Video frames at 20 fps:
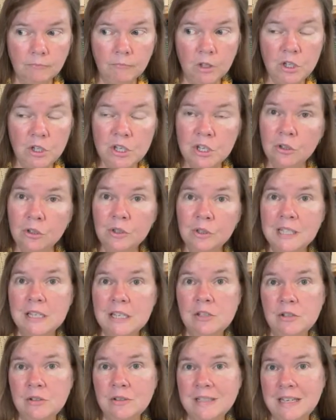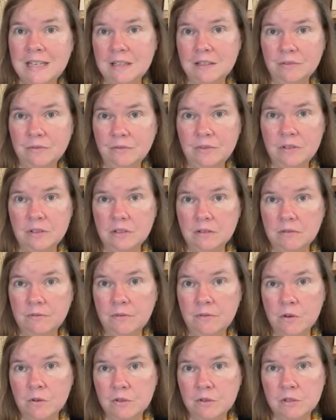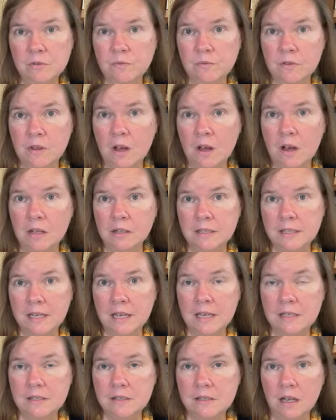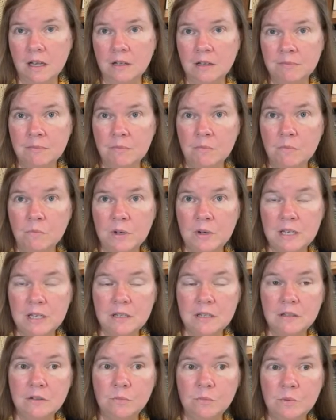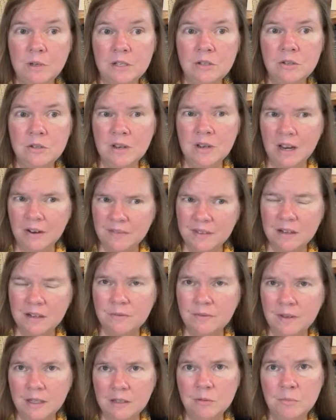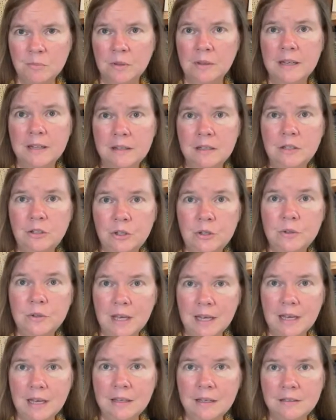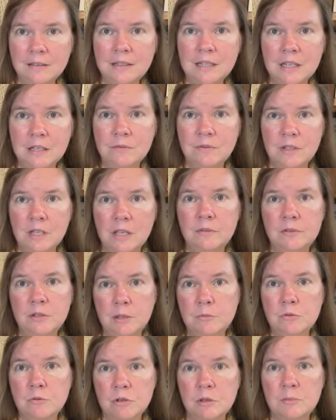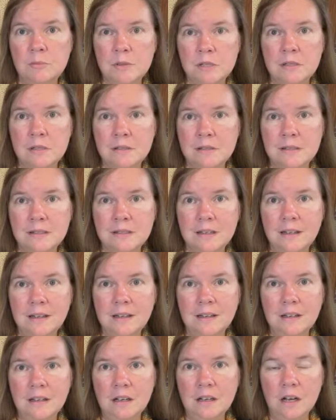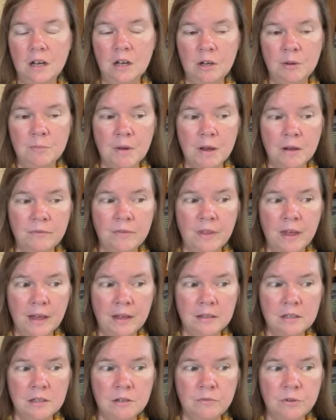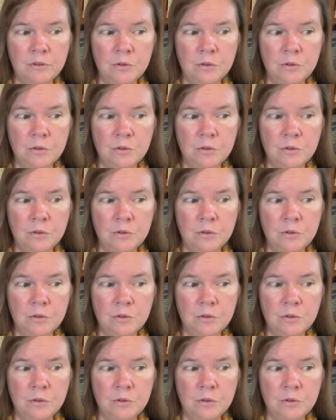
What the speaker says: looking to gift folks for the holidays. We do have that available. I think you can give gift subscriptions of that if